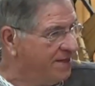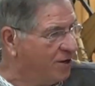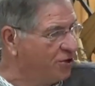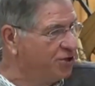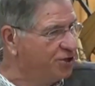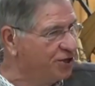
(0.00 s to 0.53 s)

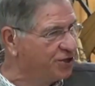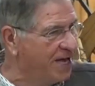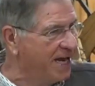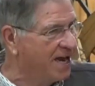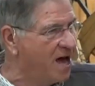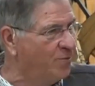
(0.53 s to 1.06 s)
don't you just
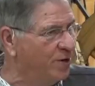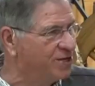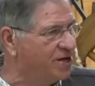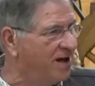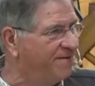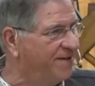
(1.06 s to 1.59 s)
thank God when
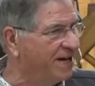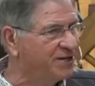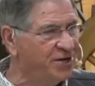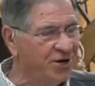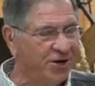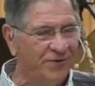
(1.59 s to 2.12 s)
it's all fixed
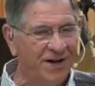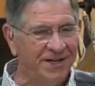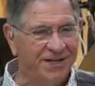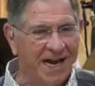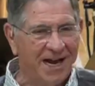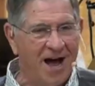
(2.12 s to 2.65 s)
and you can
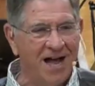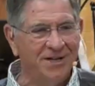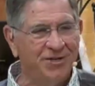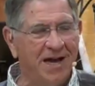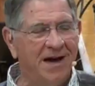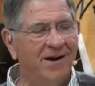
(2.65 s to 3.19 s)
run, take a hot
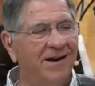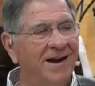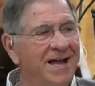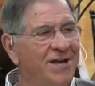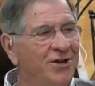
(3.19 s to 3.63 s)
shower,